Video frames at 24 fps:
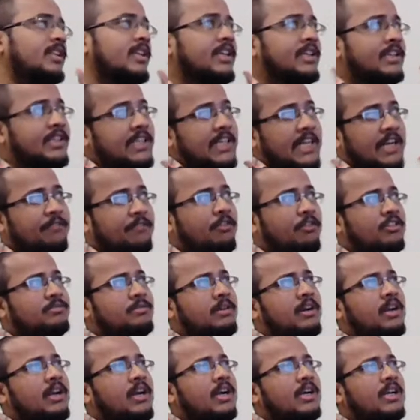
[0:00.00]

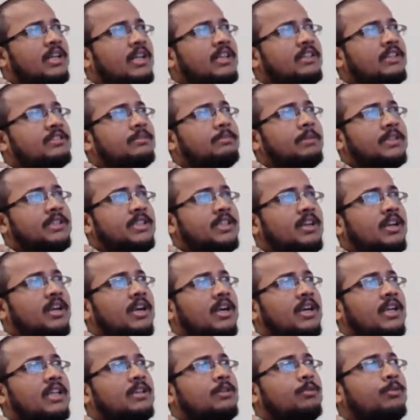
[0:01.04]
reinforcement learning is a machine
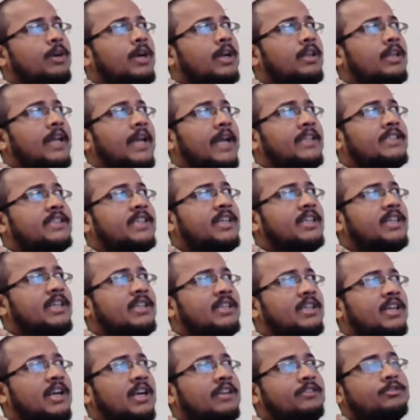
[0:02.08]
learning where the agent
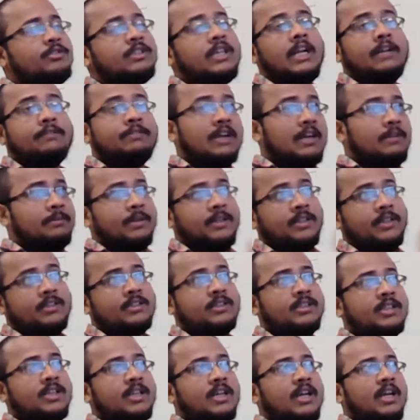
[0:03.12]
interacts with the environment
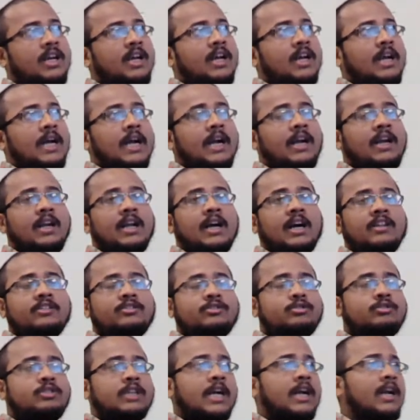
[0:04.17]
and learns
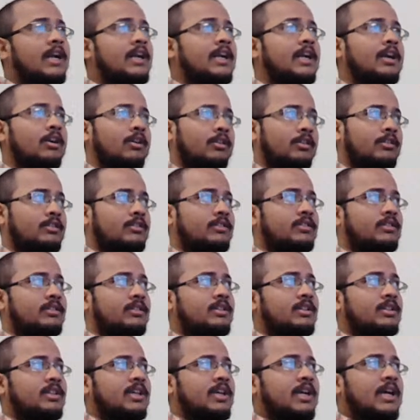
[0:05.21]
to trial and error,
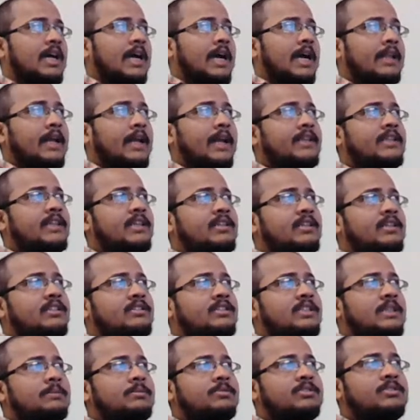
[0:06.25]
and the agent
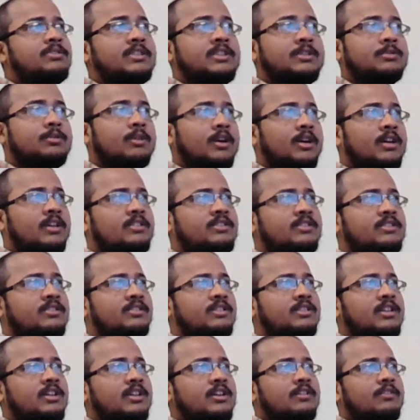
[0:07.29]
receives rewards
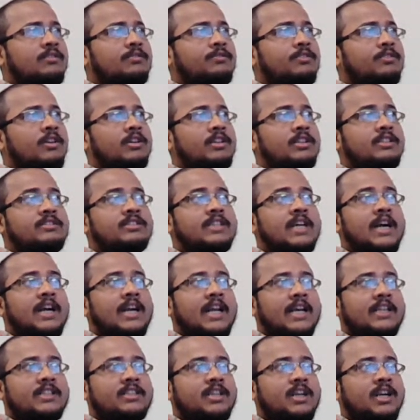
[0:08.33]
for desired
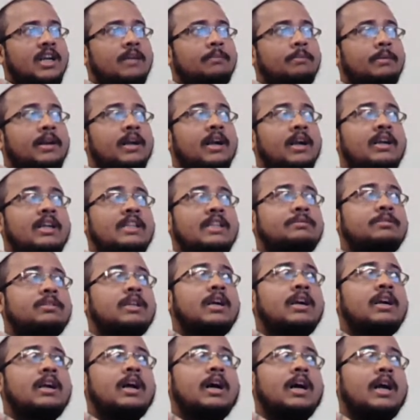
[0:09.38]
action and penalties for
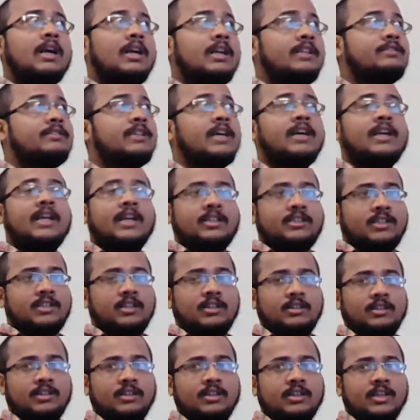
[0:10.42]
the undesired action.
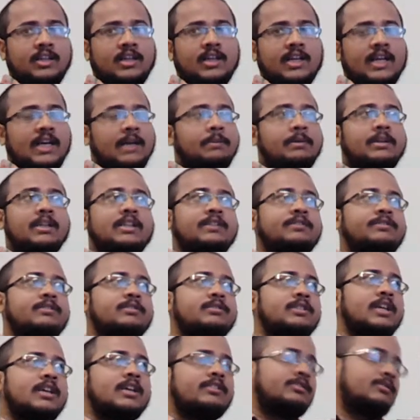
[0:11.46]
I mean, if
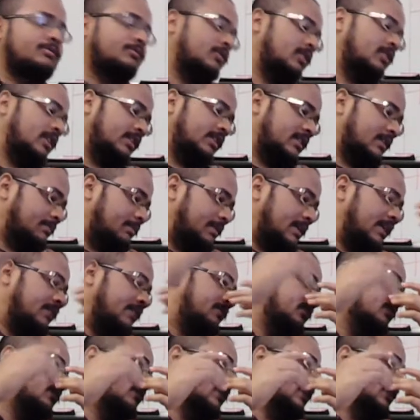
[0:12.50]
you just, for example,
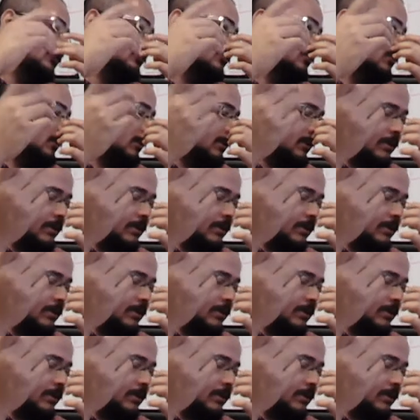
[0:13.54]
if you just